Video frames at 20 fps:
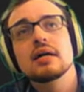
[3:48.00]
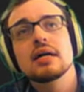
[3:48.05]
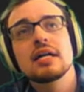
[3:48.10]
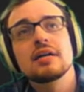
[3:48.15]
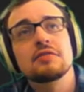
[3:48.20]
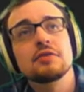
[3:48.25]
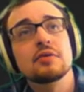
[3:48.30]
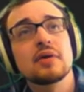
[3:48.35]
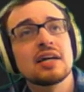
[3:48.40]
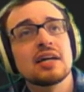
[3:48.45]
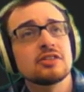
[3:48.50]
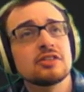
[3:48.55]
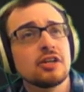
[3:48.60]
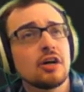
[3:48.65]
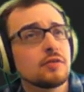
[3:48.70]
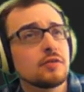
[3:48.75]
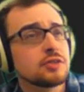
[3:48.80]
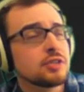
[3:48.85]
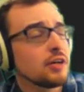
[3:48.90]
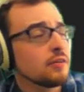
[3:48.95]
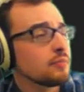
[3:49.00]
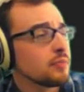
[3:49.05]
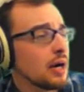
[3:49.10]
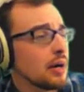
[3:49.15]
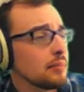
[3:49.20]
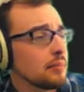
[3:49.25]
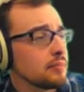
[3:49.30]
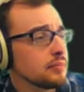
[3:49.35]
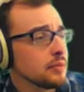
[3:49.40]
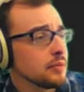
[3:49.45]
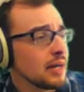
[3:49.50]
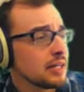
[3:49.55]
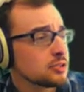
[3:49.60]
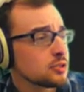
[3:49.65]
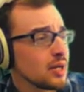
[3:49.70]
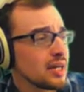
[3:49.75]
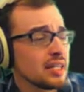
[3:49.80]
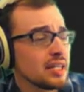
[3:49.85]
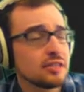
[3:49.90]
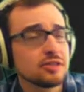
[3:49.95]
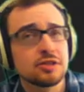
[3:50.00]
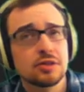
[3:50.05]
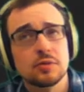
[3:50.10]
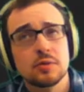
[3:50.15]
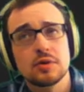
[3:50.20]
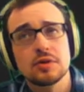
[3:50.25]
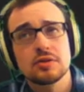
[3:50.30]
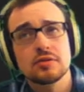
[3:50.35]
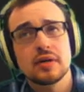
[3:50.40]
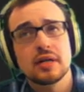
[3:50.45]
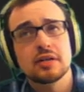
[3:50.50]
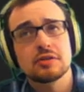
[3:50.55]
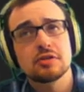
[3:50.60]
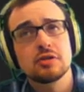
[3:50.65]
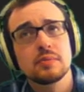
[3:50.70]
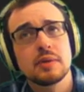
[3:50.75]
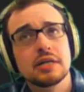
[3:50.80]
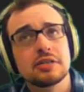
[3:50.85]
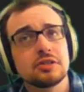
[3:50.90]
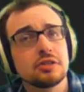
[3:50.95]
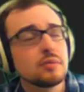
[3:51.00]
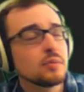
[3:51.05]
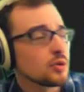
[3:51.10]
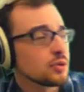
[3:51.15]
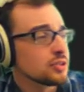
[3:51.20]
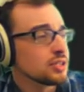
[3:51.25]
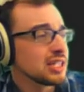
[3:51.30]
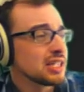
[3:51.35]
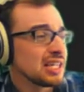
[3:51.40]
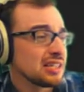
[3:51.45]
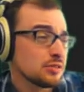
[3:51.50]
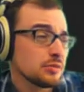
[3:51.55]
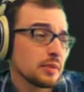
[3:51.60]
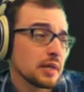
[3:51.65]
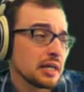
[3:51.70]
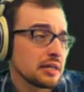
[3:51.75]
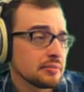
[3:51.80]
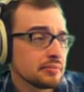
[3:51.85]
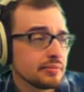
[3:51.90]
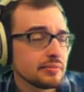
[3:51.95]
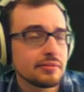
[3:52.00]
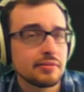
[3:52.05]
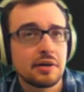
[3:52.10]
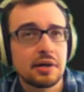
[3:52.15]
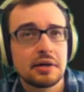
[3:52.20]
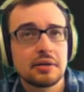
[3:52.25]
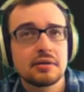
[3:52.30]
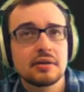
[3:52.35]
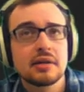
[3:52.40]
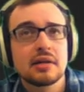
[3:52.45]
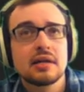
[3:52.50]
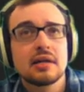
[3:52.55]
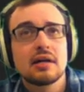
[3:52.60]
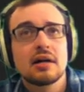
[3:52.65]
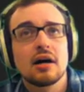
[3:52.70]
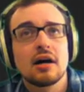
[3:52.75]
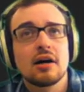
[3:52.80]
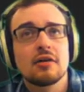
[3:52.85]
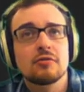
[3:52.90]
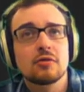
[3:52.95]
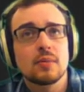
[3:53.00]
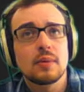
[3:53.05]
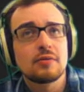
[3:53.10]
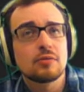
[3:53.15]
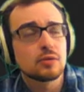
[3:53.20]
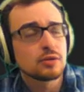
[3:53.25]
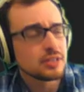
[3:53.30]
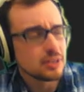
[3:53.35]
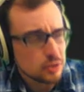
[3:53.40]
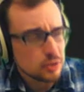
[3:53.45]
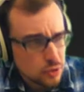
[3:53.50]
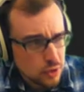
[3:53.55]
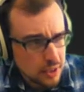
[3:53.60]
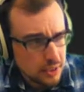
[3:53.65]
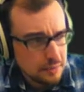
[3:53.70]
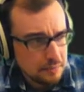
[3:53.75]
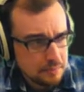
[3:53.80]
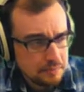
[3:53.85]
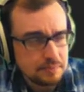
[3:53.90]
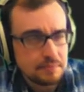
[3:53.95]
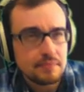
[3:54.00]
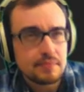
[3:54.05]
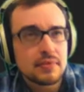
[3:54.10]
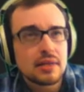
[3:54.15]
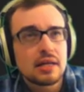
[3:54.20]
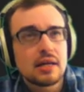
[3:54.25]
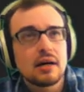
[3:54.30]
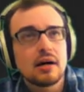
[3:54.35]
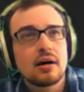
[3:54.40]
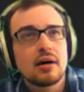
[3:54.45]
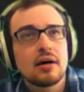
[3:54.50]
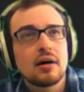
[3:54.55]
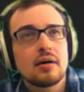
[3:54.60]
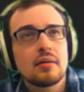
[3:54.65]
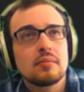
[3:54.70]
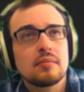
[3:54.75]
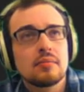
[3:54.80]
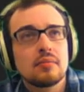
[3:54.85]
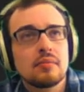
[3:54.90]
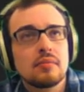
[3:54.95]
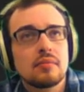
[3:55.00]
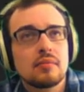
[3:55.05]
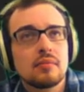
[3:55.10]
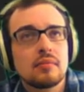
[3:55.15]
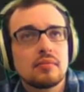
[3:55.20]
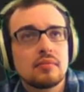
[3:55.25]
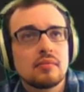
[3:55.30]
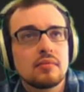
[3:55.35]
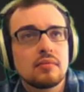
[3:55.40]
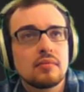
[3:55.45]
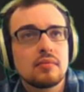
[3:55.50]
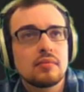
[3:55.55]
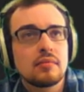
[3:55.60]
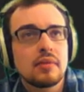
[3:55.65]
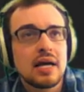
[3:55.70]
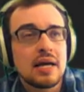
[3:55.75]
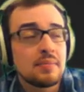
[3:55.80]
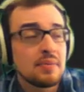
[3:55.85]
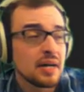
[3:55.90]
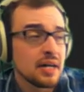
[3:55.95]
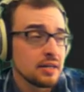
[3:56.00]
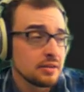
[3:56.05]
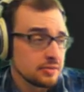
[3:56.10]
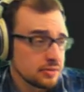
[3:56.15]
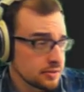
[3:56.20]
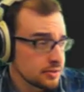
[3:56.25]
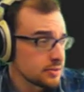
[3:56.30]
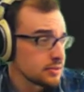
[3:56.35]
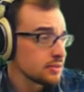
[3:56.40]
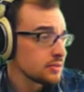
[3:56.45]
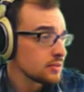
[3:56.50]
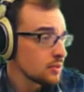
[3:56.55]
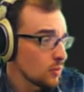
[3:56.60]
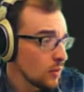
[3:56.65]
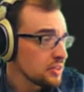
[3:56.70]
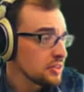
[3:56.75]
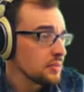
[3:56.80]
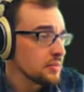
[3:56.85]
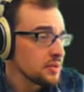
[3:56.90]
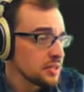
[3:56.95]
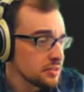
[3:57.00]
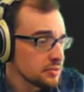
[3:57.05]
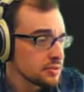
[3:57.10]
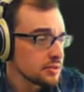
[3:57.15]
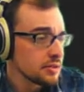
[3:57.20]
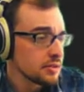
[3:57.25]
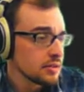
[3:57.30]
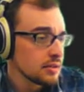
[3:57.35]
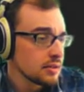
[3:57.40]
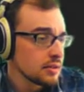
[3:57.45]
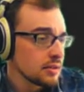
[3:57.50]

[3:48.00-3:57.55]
if you can't solve a tough problem, you might try easier ones, right? A 2x2 board's not too bad, right? 4x4 is a little tricky. 8x8's quite the beast.